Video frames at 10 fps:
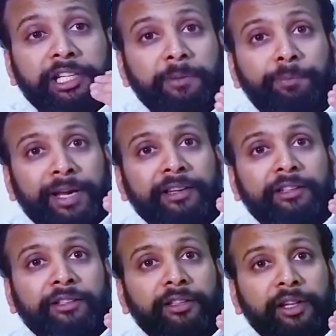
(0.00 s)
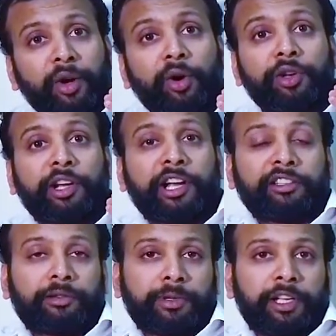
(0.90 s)
depends on your
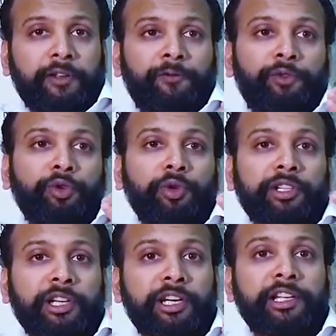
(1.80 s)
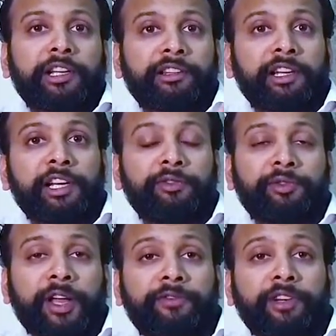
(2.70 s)
customer. If you are turning less than
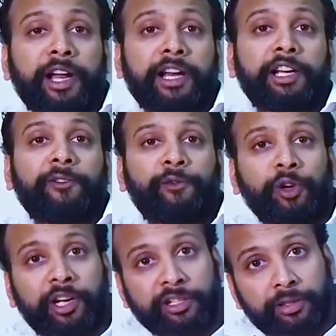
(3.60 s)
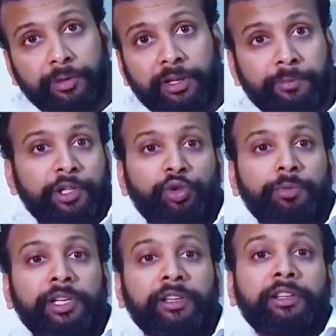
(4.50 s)
85 grand and if your customers are
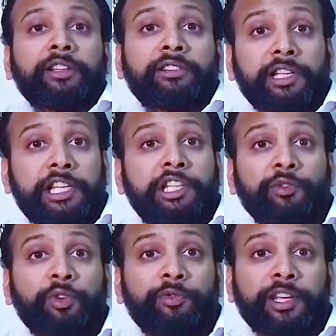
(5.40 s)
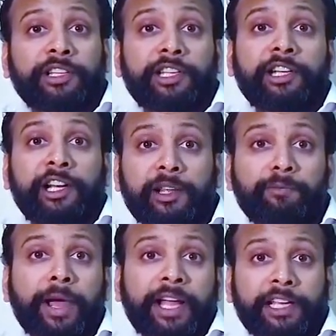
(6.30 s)
B2B, register for VAT and
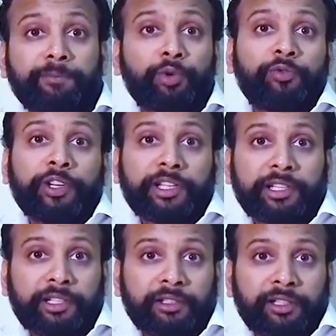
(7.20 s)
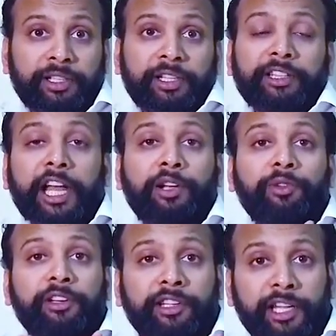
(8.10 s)
claim back input VAT. That
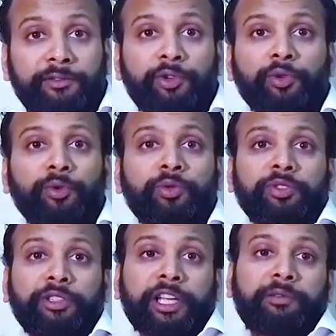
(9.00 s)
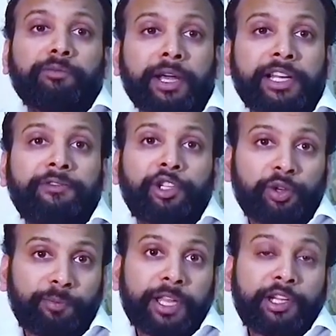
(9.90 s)
will save you that money
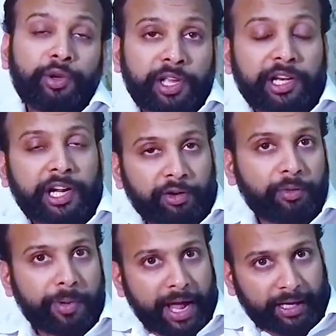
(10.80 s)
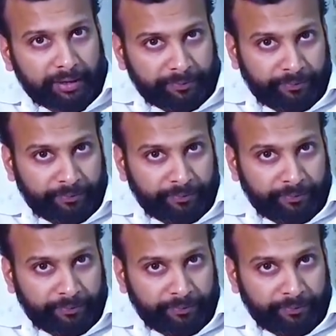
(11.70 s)
which you're paying, you can recover back.